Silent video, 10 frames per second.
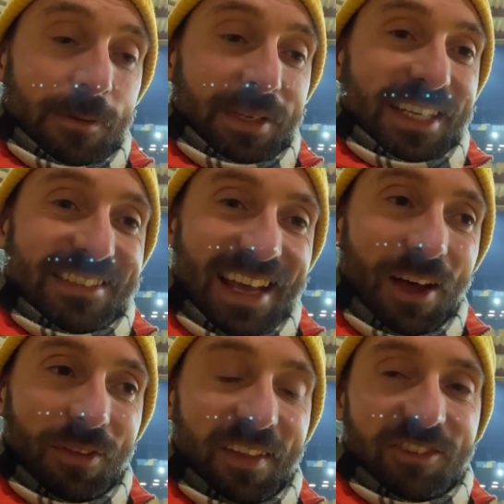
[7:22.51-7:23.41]
You can
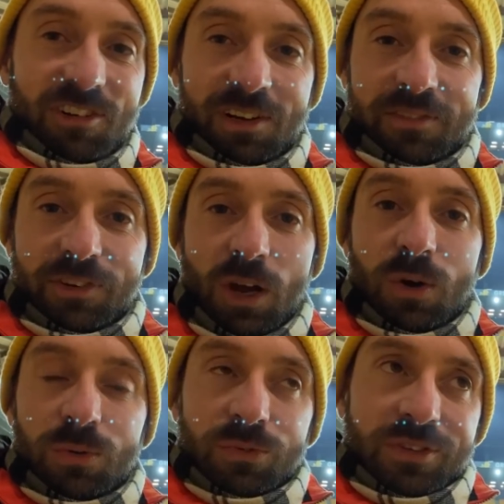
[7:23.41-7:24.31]
tell that they're struggling for
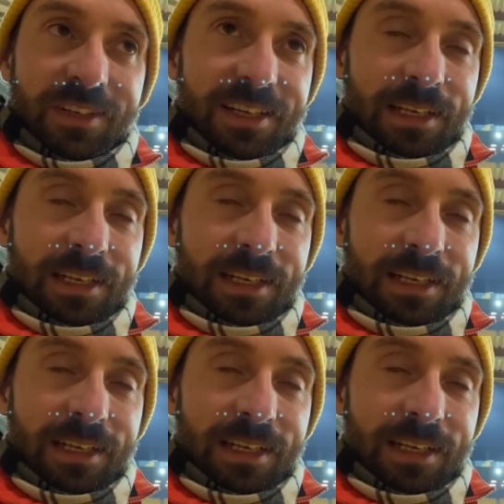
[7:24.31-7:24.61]
goals, and that